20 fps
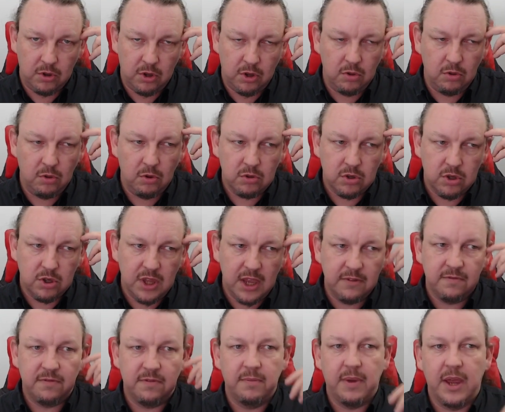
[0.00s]
You look to the
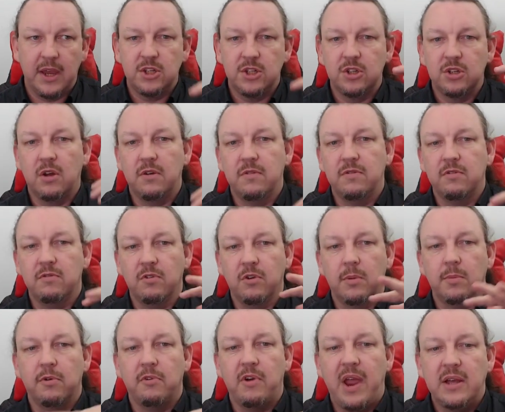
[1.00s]
information of the
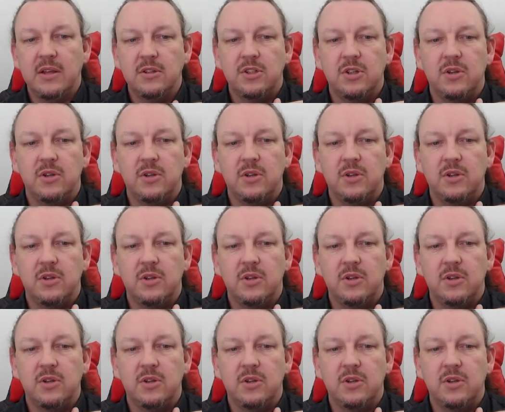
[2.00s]
room around